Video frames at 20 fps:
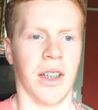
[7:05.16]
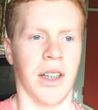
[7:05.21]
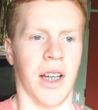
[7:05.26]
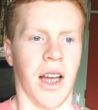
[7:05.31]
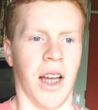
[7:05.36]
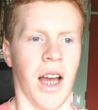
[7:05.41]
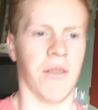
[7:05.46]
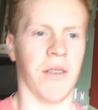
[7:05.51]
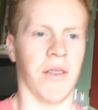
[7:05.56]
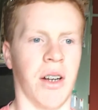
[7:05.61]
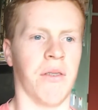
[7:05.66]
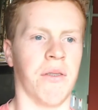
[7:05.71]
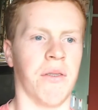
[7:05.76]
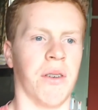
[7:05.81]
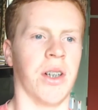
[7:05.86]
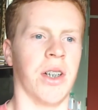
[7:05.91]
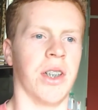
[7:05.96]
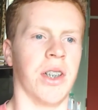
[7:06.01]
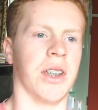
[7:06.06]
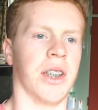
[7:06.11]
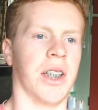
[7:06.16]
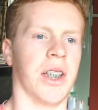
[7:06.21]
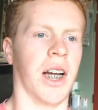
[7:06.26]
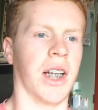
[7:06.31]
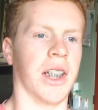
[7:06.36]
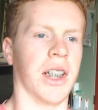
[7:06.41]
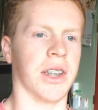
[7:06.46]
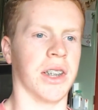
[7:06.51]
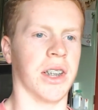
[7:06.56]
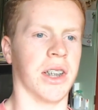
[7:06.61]
have enough footage, and then I
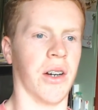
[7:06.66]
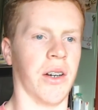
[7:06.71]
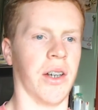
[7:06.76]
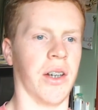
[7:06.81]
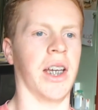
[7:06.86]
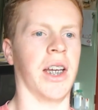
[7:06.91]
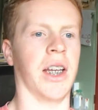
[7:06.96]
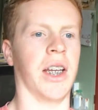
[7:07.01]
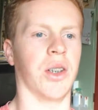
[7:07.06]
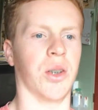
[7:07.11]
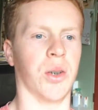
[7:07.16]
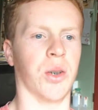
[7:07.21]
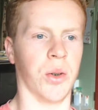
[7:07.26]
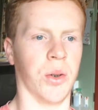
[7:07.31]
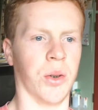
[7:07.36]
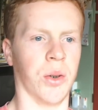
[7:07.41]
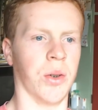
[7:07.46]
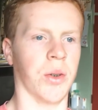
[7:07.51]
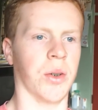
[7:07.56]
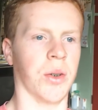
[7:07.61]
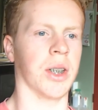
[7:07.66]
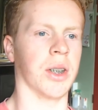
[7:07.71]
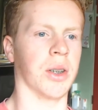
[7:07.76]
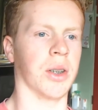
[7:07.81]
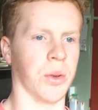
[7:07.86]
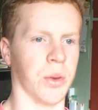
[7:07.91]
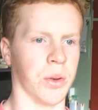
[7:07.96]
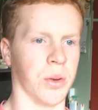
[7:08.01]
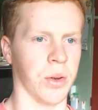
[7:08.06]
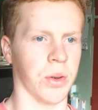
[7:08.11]
just go ahead and talk and
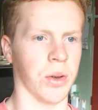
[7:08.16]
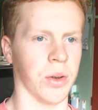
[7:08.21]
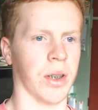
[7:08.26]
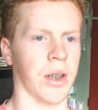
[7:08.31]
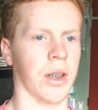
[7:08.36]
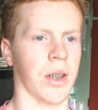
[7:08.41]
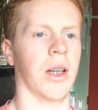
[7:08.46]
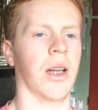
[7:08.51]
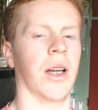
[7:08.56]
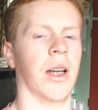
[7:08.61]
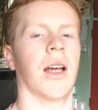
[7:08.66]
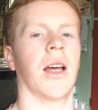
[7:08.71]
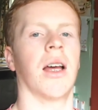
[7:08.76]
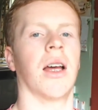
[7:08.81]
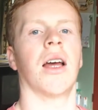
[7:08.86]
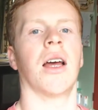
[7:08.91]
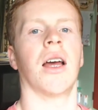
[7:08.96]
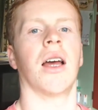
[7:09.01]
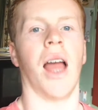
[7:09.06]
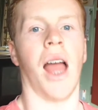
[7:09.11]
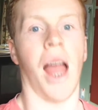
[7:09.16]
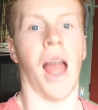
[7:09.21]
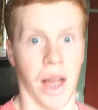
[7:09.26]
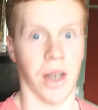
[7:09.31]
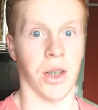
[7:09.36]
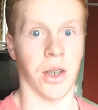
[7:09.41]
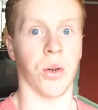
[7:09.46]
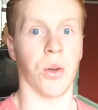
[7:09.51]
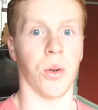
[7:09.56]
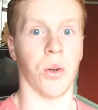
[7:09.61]
talk
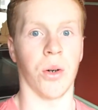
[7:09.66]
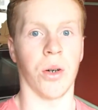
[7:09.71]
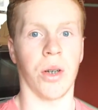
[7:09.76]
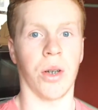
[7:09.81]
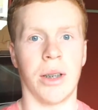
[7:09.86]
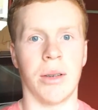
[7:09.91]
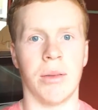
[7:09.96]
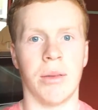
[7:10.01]
and talk.